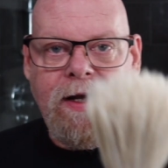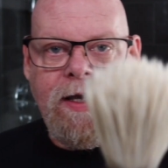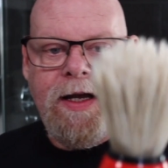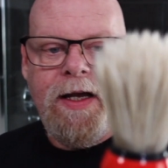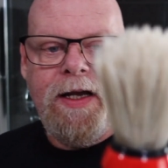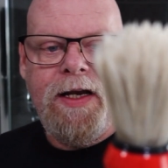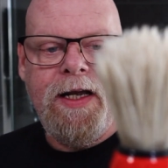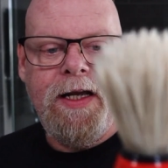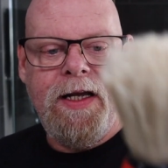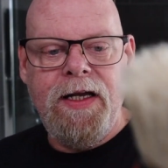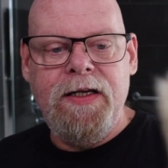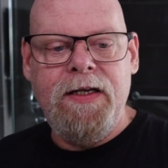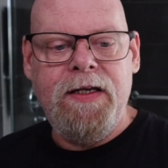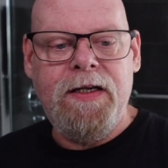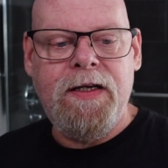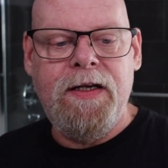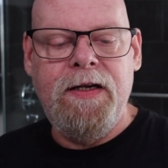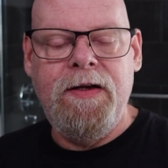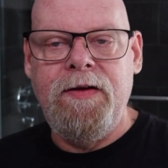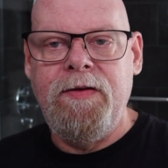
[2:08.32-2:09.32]
It
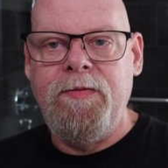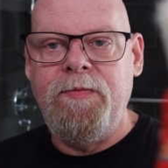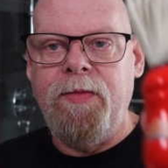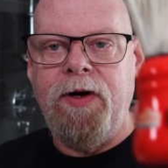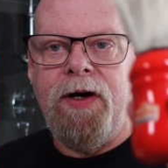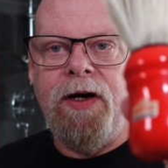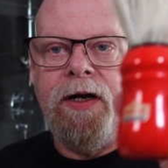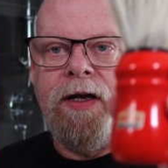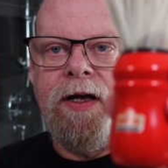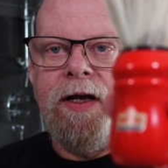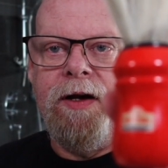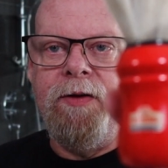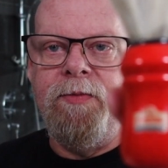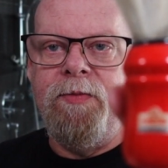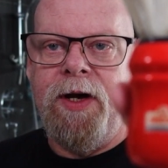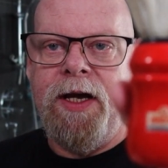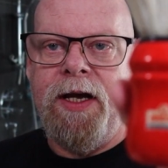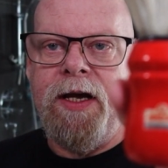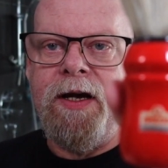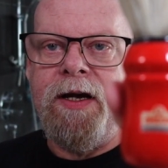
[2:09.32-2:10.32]
is my
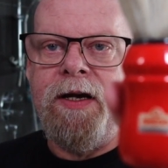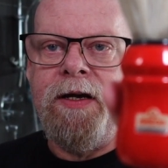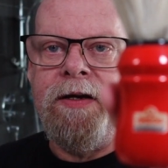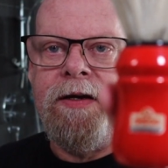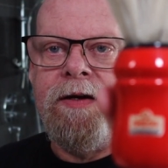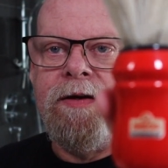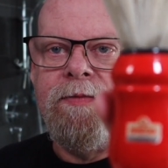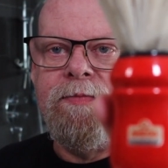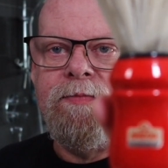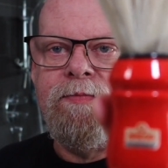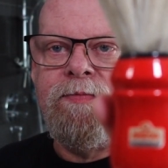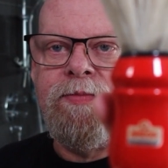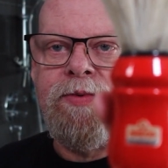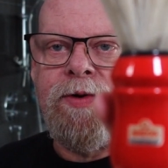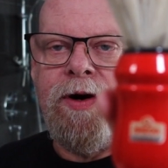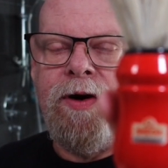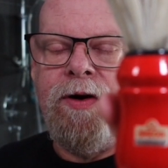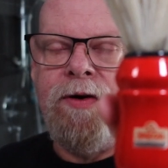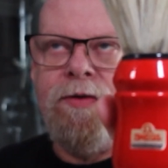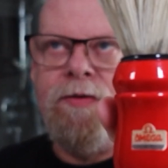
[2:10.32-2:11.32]
Omega
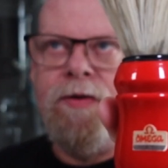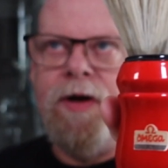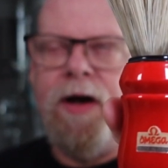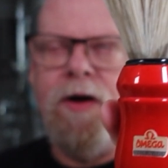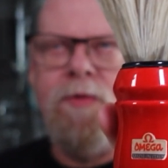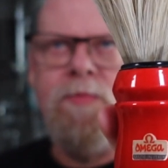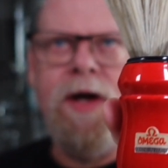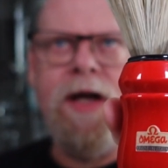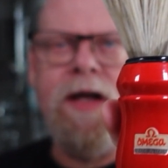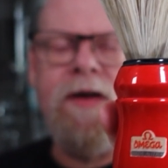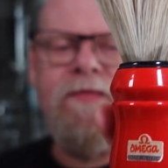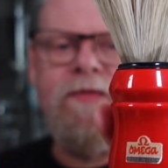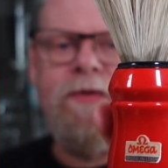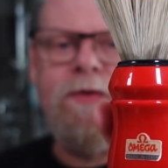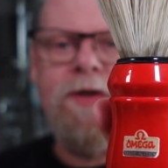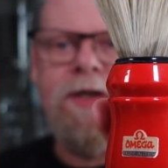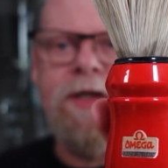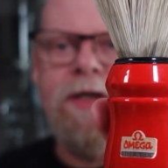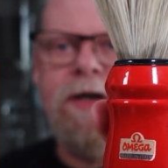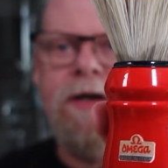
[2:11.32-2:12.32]

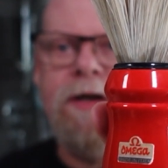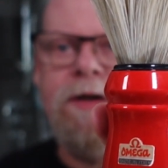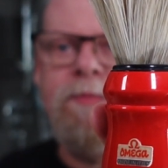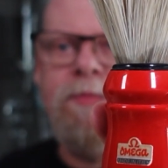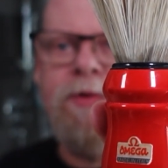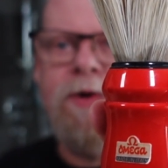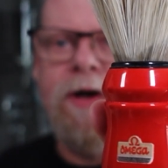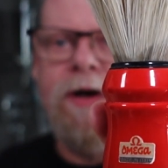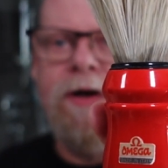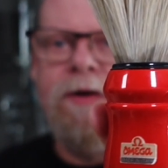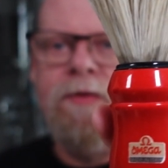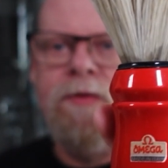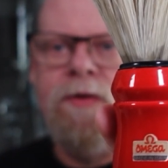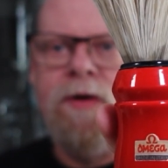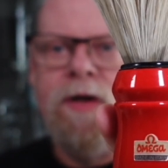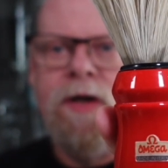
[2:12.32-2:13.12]
49 Pro.